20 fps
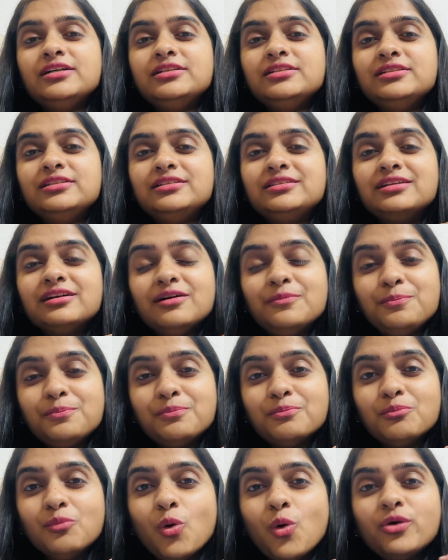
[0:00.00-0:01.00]
The
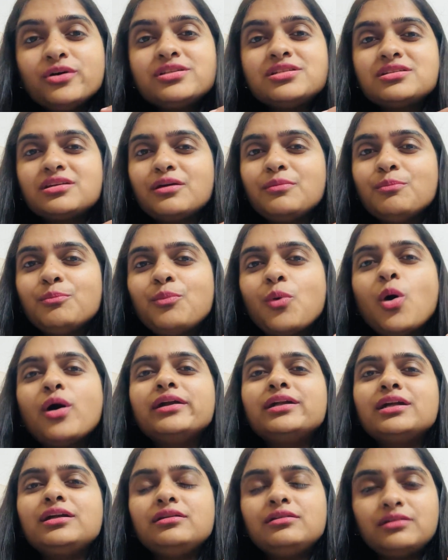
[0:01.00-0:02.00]
most
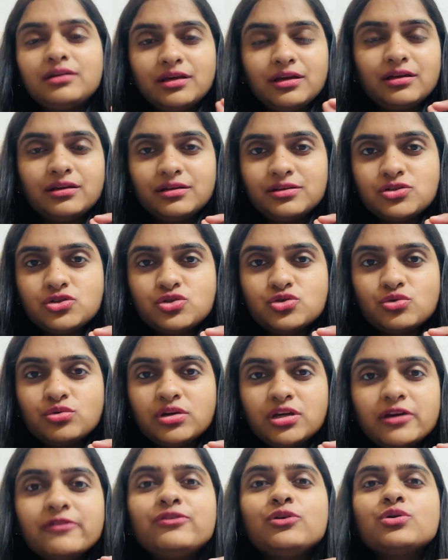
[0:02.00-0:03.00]
important thing is to
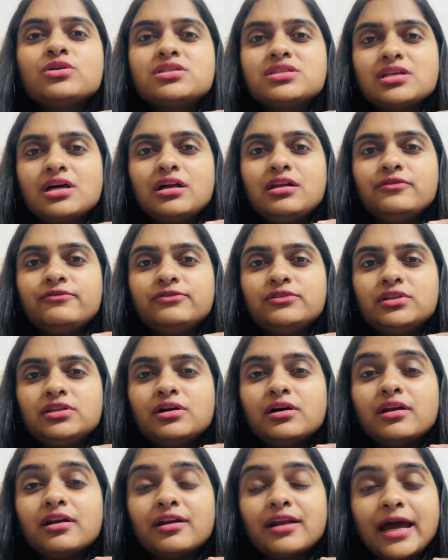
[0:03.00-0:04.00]
give yourself
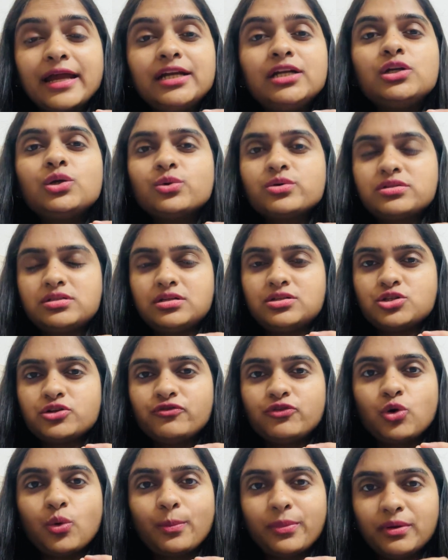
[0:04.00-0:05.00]
the right dosage of
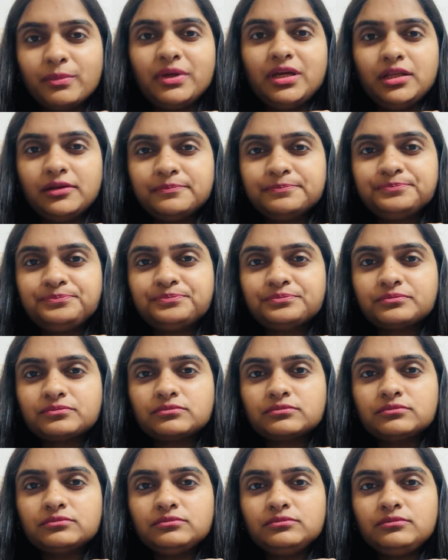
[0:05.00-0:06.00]
dopamine.
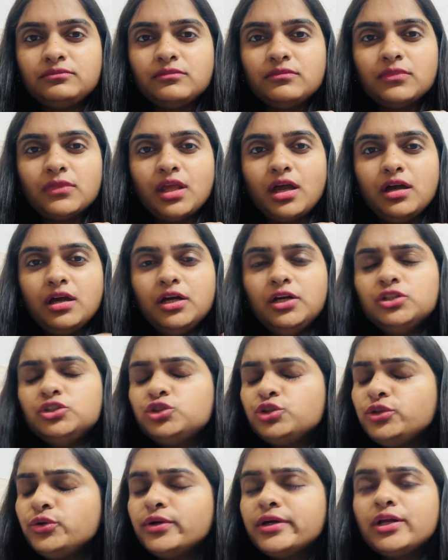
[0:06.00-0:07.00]
So
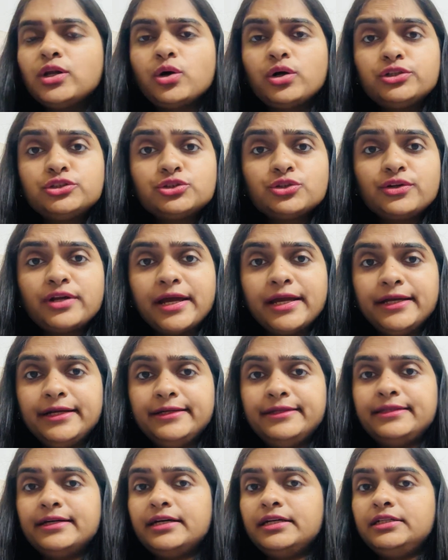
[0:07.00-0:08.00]
you can also
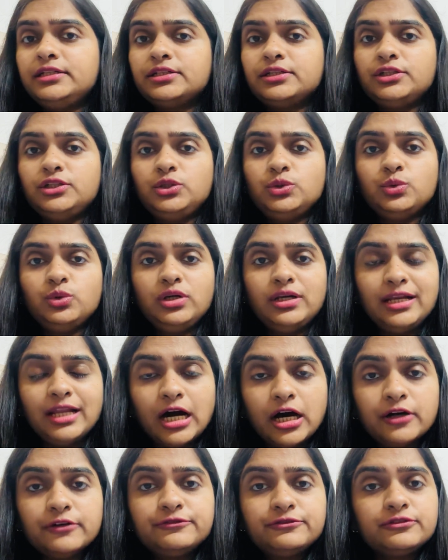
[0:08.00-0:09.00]
write that you
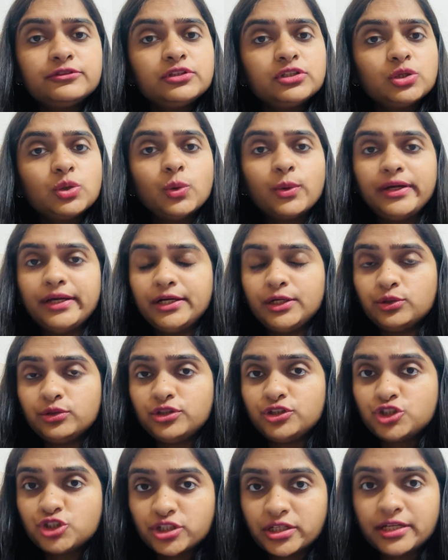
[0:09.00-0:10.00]
love going to the
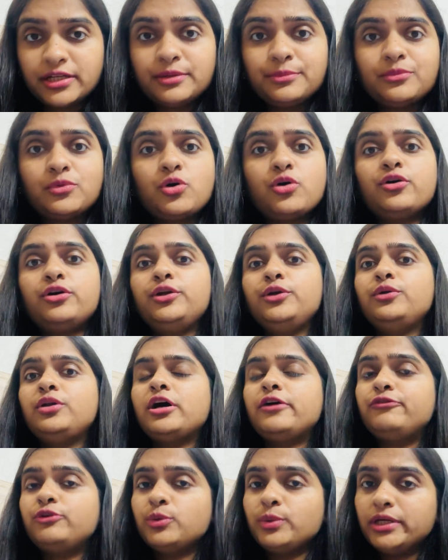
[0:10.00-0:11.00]
gym or you
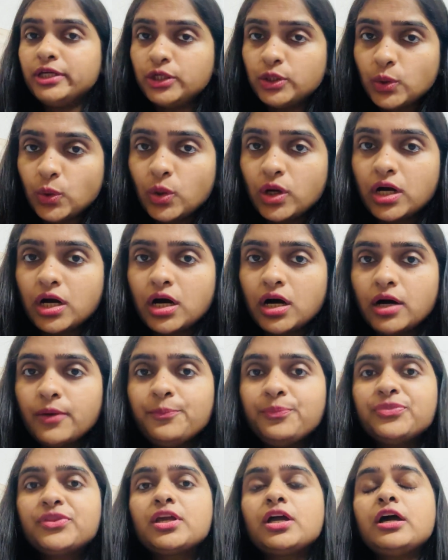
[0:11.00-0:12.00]
love doing yoga.
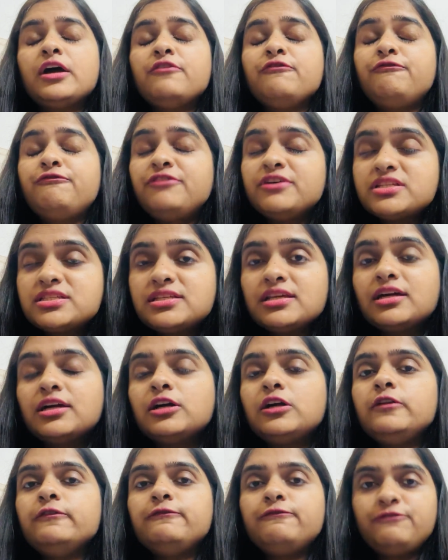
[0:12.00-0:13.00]

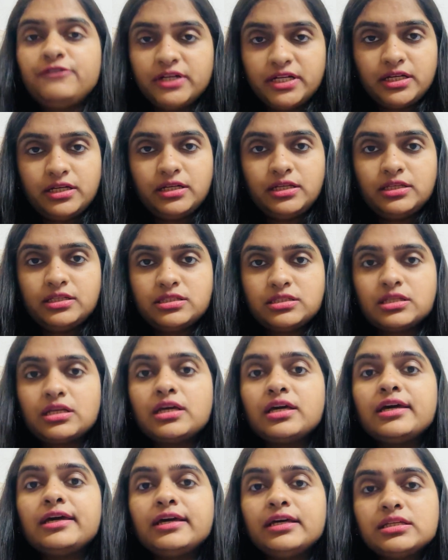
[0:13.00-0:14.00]
Physical fitness
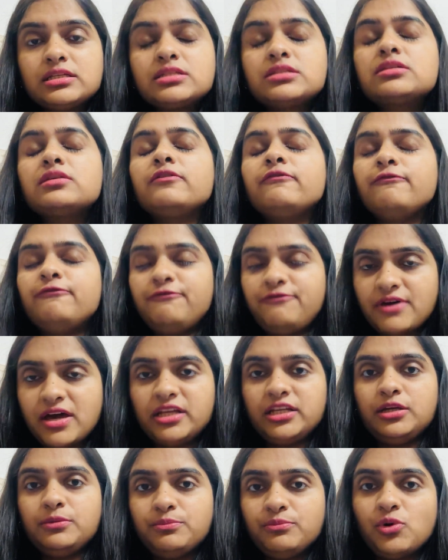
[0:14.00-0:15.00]
is
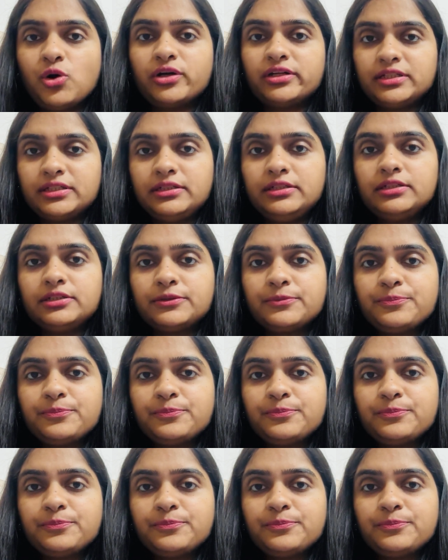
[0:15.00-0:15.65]
very important.